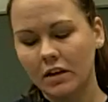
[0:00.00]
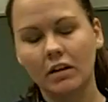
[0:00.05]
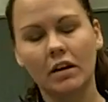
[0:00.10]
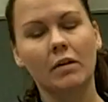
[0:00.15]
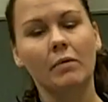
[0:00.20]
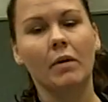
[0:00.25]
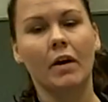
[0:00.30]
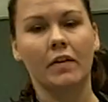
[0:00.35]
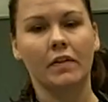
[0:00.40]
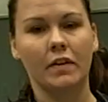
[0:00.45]
down,
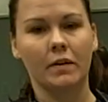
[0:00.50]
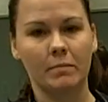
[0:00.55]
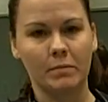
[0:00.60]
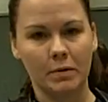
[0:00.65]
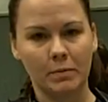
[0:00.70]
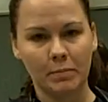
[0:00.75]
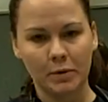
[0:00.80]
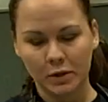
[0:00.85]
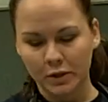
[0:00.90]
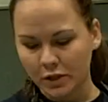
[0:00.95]
I want them
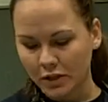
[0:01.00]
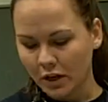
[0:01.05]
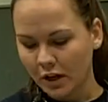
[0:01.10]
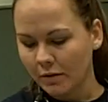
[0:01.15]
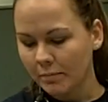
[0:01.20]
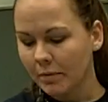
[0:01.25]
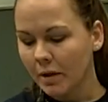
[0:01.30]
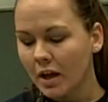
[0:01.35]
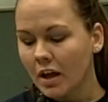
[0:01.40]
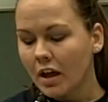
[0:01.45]
to push
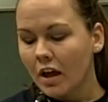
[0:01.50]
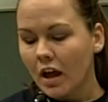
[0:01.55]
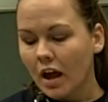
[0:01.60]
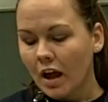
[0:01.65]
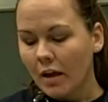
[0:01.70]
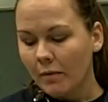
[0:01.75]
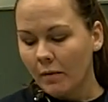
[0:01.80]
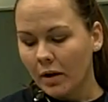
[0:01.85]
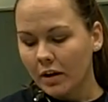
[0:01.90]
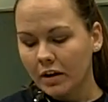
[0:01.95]
up.
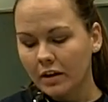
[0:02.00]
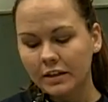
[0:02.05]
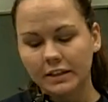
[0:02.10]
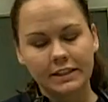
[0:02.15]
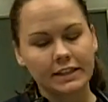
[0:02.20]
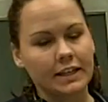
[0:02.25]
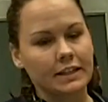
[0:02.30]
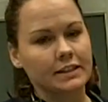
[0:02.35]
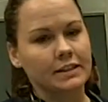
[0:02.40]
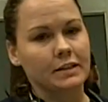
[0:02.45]
I want to
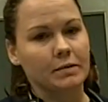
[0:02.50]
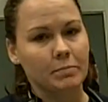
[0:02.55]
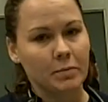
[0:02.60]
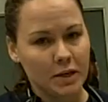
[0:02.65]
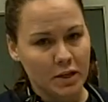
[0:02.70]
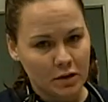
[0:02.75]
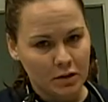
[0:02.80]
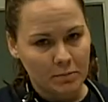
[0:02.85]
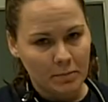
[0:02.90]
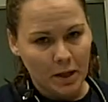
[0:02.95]
assess the
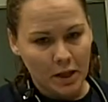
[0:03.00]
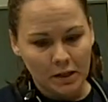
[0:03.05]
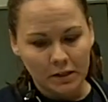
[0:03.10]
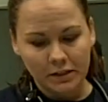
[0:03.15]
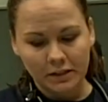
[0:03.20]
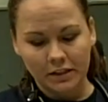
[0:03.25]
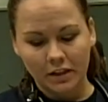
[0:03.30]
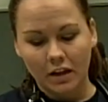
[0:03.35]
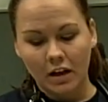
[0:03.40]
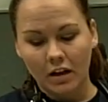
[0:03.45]
pedal
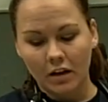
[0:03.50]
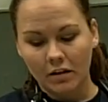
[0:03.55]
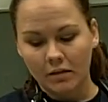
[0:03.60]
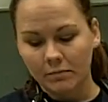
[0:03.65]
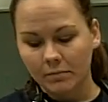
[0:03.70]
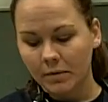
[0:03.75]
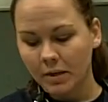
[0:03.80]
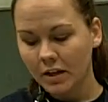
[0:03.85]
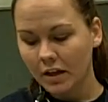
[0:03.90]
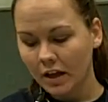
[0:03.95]
pulse
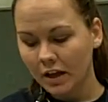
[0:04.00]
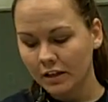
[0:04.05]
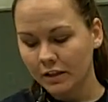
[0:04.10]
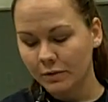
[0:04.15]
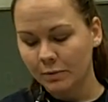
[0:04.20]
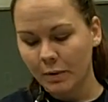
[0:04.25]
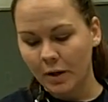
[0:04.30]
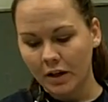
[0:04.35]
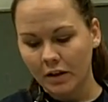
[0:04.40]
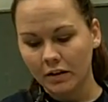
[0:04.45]

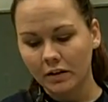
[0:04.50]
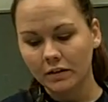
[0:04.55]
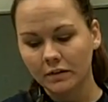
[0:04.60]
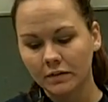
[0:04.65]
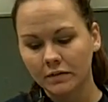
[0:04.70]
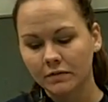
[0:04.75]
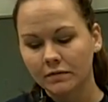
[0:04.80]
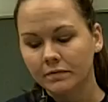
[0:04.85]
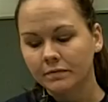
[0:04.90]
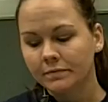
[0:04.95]
as well,
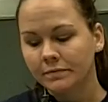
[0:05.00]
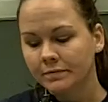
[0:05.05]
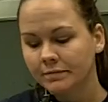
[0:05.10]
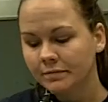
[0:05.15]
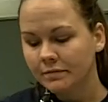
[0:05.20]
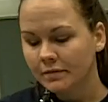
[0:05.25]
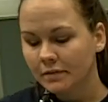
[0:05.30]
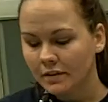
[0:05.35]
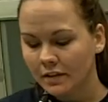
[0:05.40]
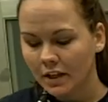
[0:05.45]

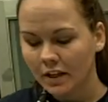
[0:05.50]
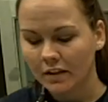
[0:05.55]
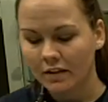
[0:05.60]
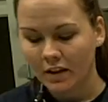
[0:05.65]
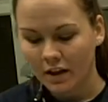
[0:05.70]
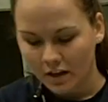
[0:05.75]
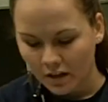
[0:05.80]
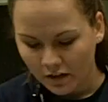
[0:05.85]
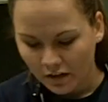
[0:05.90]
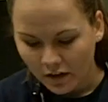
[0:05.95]
and
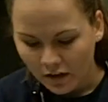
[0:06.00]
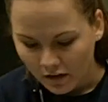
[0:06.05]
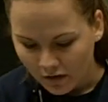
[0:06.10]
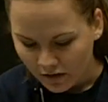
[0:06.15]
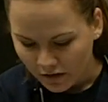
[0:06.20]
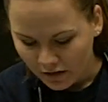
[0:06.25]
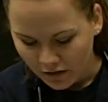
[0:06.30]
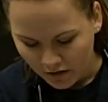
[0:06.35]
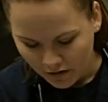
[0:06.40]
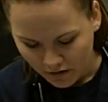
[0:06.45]
that
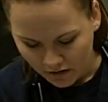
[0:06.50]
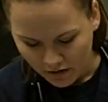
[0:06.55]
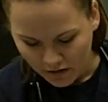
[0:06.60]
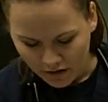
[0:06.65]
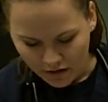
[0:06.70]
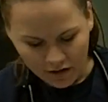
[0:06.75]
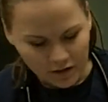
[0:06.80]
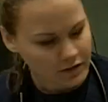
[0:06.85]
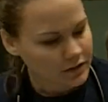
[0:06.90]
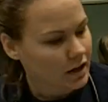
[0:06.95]

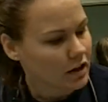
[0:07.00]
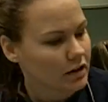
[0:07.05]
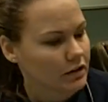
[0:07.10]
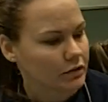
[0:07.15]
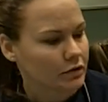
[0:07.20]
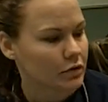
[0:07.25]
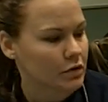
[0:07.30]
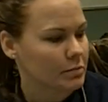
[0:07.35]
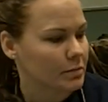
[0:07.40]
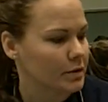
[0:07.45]
is all
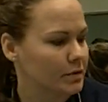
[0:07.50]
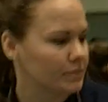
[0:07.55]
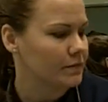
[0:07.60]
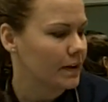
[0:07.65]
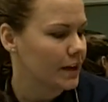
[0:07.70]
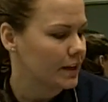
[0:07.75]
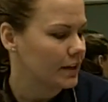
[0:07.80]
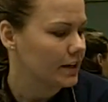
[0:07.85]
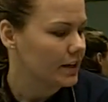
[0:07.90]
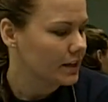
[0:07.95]
normal
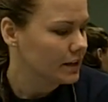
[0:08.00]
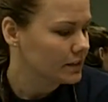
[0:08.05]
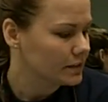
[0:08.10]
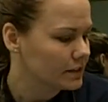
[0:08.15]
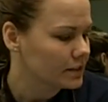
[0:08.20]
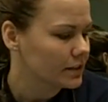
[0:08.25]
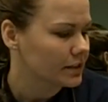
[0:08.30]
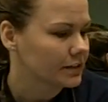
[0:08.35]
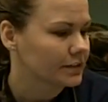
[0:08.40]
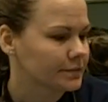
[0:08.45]
findings.
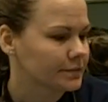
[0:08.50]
